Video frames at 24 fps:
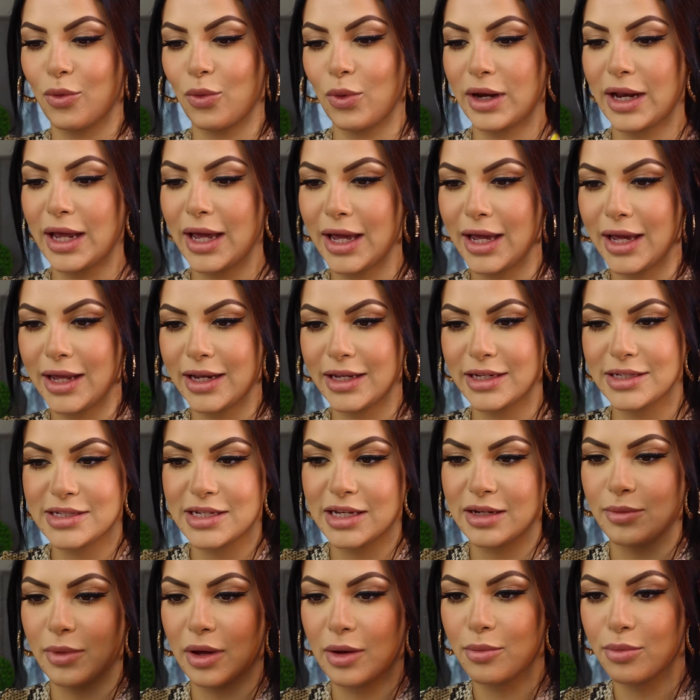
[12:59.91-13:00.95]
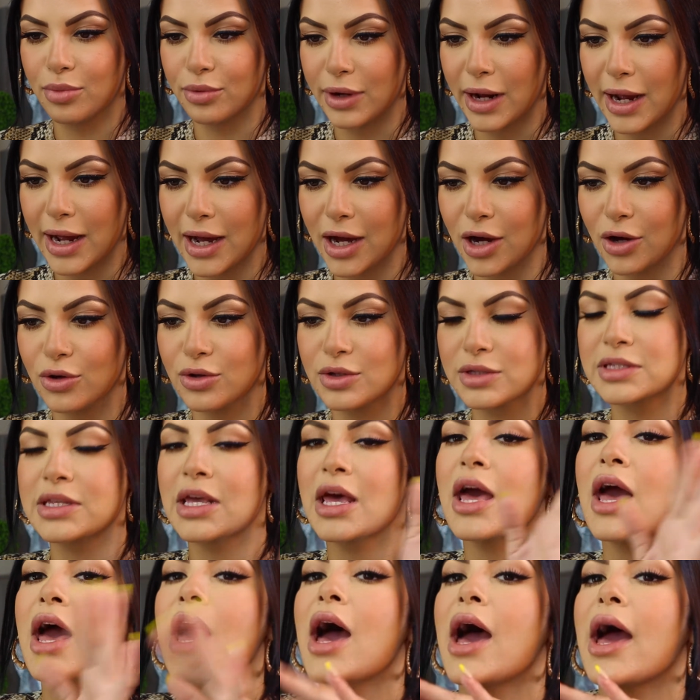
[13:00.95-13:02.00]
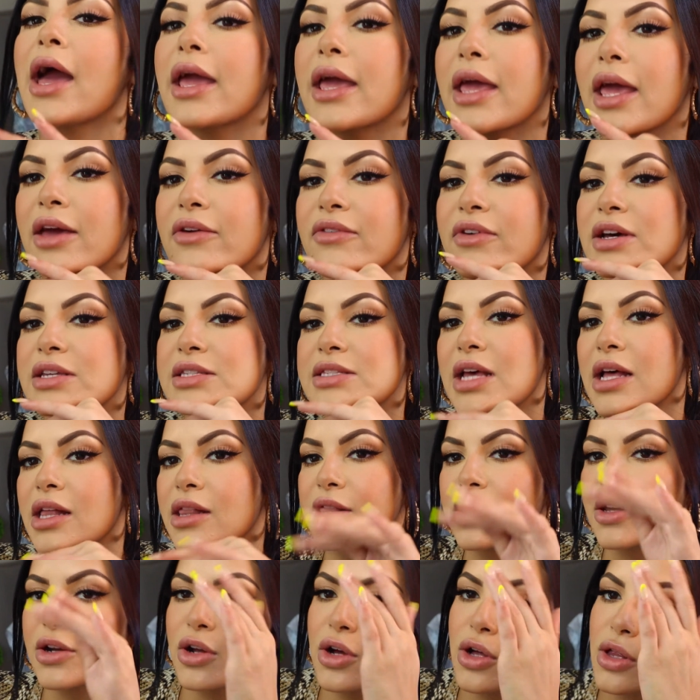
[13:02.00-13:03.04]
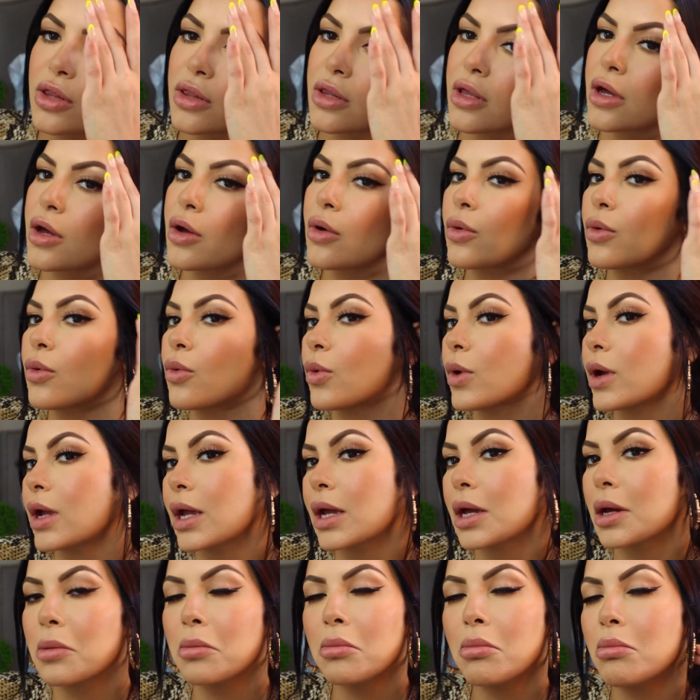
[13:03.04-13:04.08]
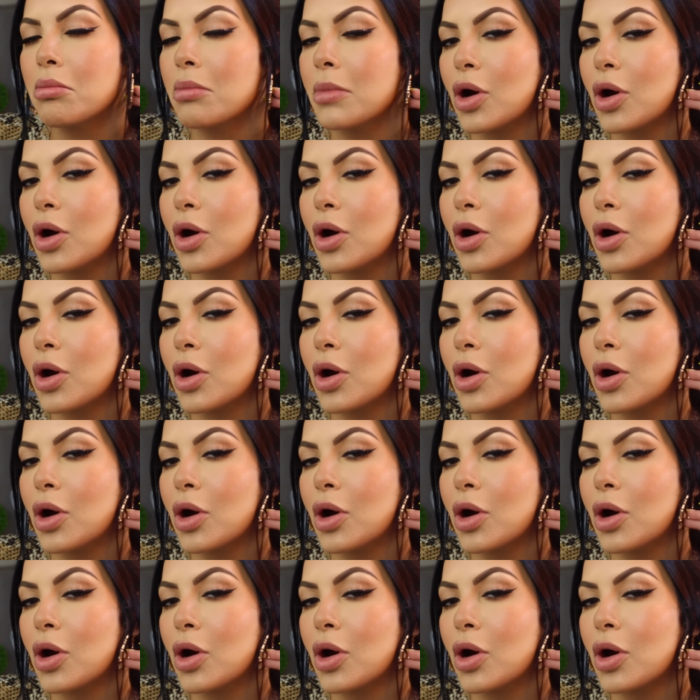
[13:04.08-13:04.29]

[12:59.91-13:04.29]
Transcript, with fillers: went ahead and did my brows. I gave us a little wing